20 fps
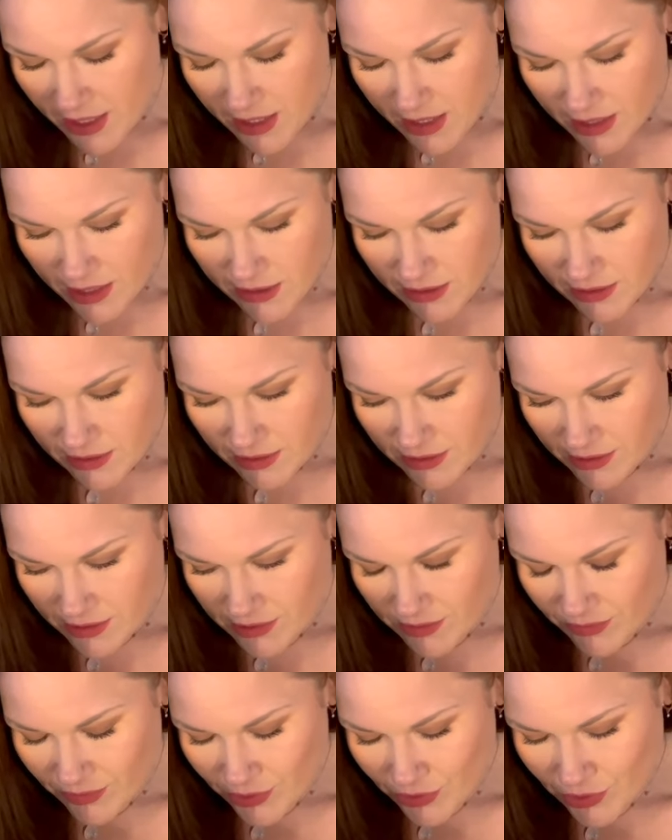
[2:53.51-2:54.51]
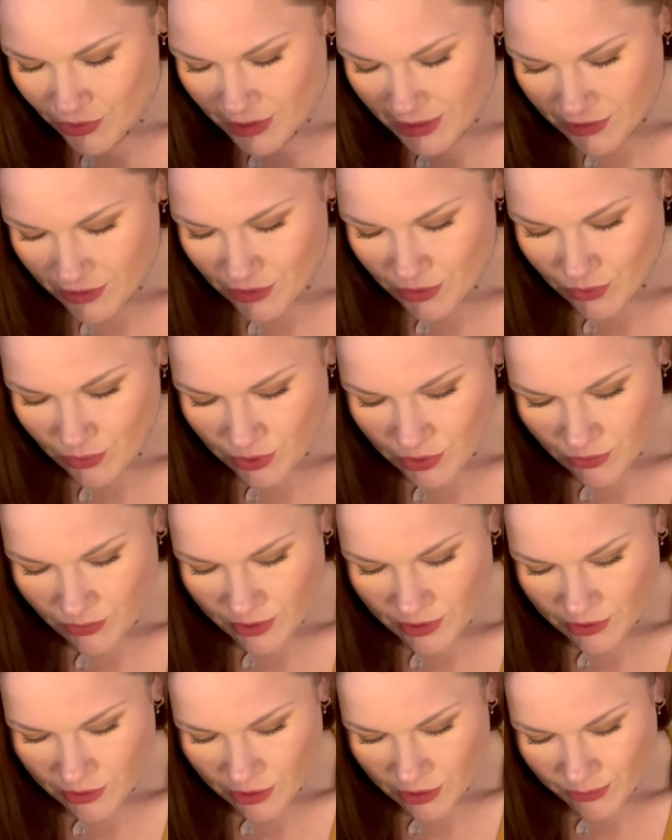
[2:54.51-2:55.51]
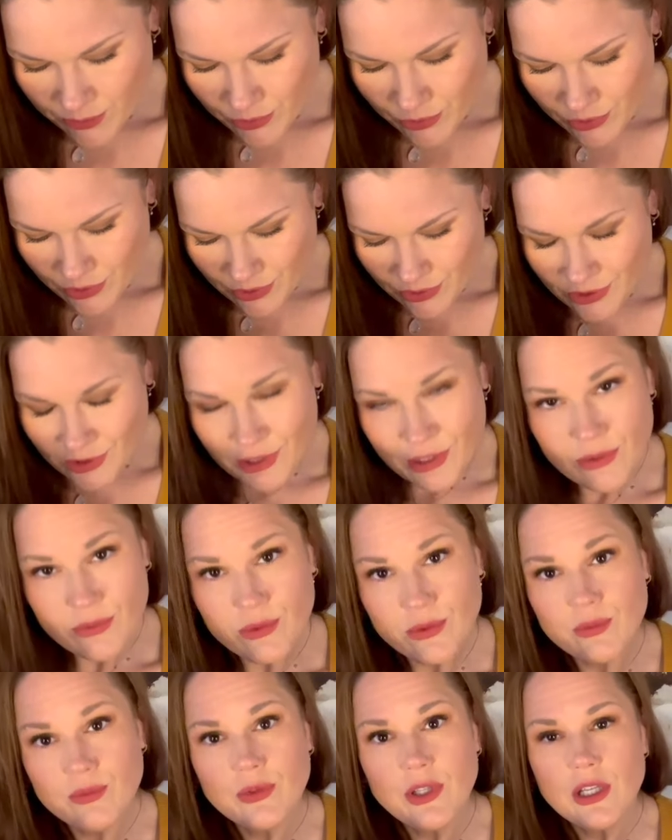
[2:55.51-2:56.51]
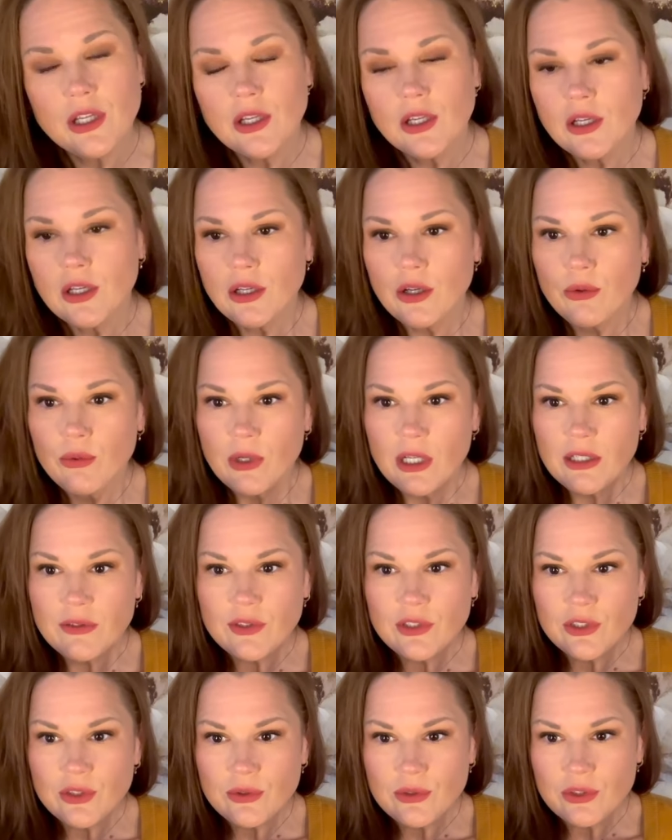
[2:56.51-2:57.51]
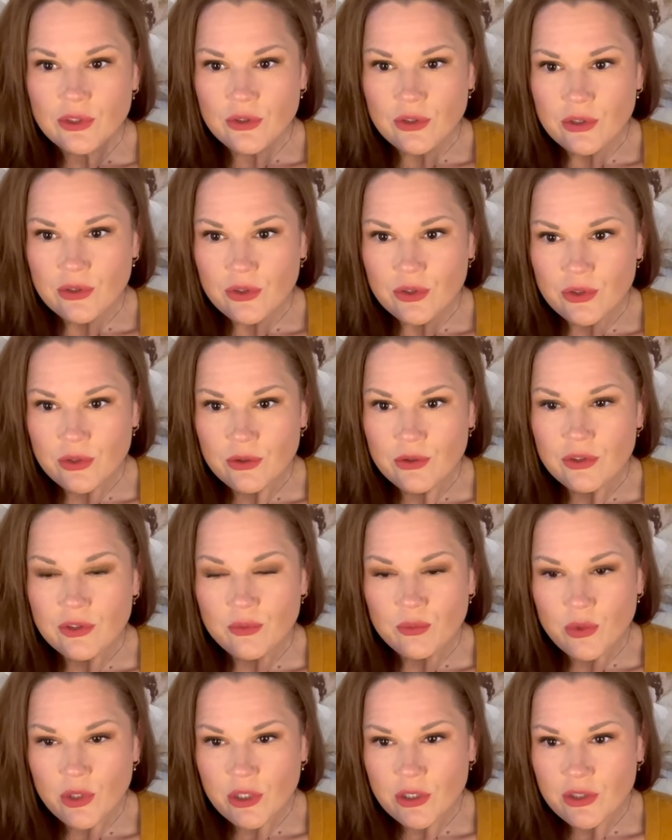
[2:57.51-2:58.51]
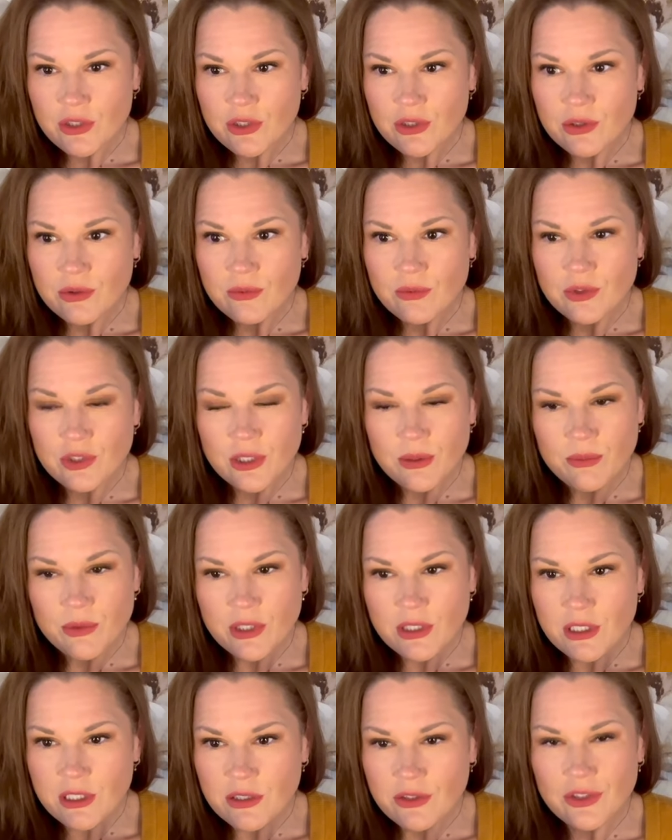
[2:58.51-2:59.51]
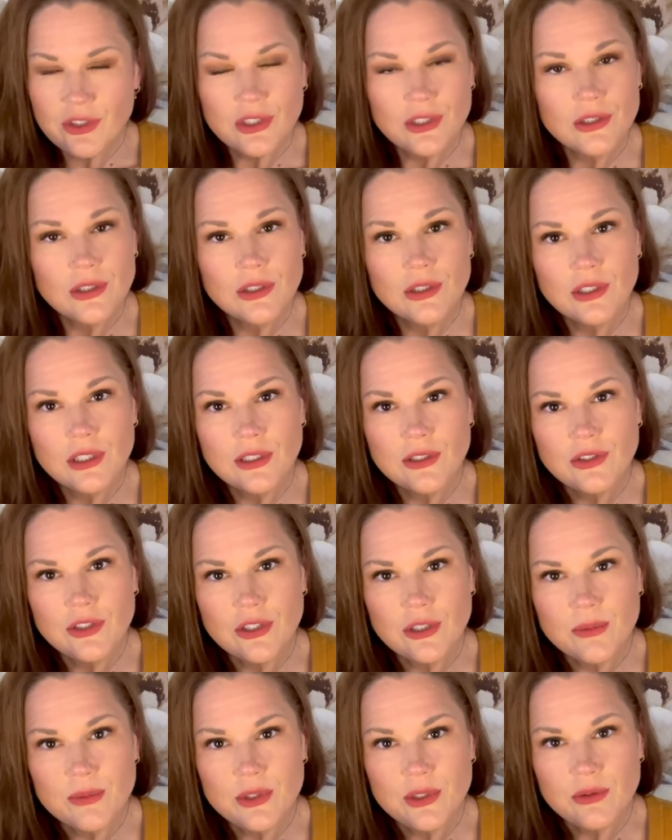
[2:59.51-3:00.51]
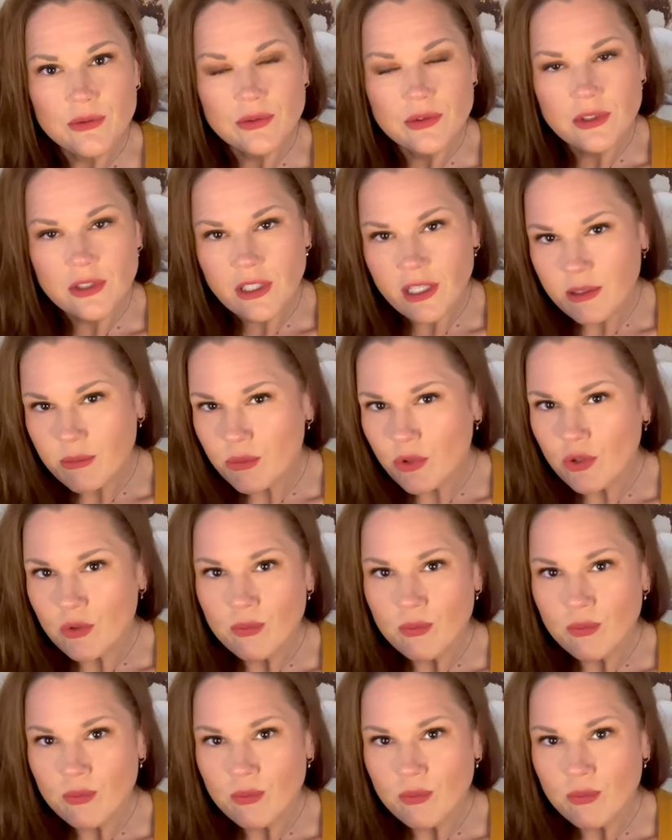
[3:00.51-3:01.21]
And like I said, in the future, Ace of Swords, Queen of Cups, the Devil. Arriving to a strong truth in March, something hits you in terms of light bulb